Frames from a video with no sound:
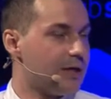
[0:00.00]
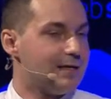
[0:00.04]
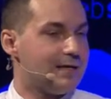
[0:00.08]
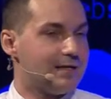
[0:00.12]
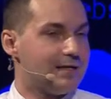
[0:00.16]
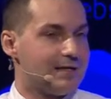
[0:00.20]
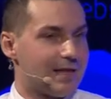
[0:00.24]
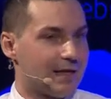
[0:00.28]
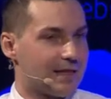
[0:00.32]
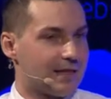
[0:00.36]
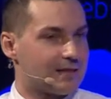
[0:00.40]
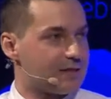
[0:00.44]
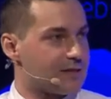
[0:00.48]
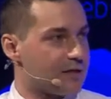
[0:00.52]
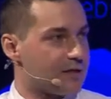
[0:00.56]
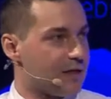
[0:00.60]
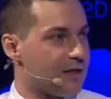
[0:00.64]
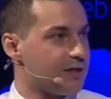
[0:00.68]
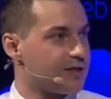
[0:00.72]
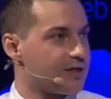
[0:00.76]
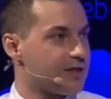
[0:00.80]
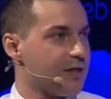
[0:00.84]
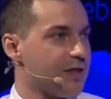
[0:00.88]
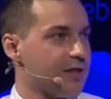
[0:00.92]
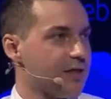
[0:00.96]
Next
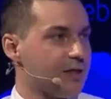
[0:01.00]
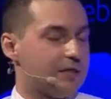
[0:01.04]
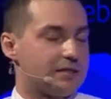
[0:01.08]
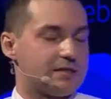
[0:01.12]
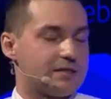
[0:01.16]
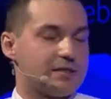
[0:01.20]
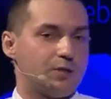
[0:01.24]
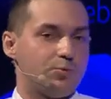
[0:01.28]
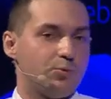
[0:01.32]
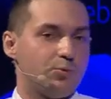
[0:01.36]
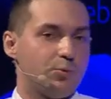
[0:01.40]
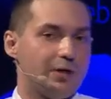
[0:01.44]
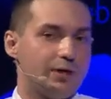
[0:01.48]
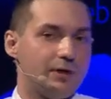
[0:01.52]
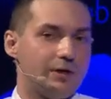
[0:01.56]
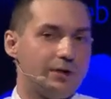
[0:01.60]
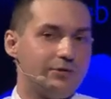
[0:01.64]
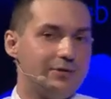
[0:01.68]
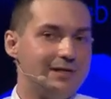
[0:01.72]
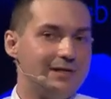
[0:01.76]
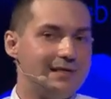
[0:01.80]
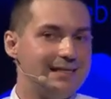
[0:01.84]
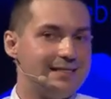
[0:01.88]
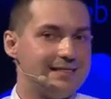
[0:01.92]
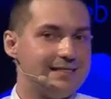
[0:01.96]
stage is then we're
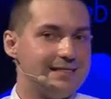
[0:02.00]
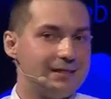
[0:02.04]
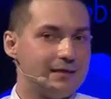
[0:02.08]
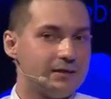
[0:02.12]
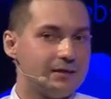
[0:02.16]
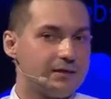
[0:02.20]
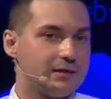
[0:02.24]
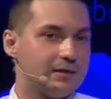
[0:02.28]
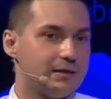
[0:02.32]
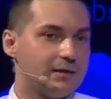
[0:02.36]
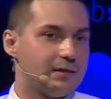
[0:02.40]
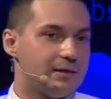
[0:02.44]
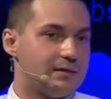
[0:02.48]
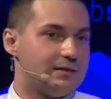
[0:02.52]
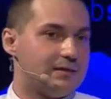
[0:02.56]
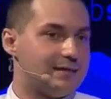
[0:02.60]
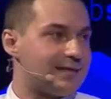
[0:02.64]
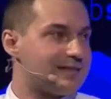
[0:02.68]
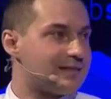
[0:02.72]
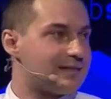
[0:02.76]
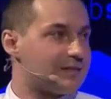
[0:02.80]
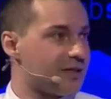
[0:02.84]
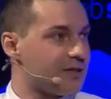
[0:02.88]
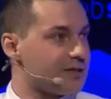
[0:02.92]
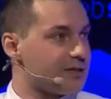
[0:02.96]
releasing the
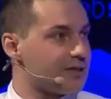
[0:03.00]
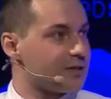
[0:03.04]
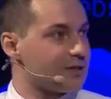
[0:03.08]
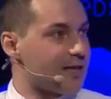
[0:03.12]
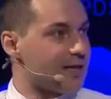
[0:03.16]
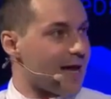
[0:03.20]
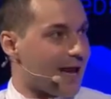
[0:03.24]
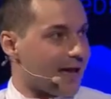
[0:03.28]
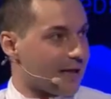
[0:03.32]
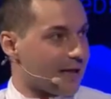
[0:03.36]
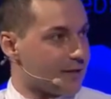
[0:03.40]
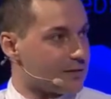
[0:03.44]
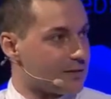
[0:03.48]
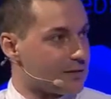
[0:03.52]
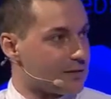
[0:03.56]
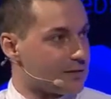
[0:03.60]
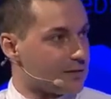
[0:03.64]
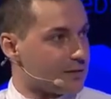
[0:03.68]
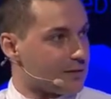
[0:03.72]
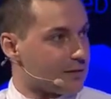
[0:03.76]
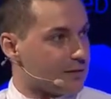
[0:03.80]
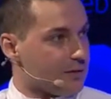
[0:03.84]
attention acts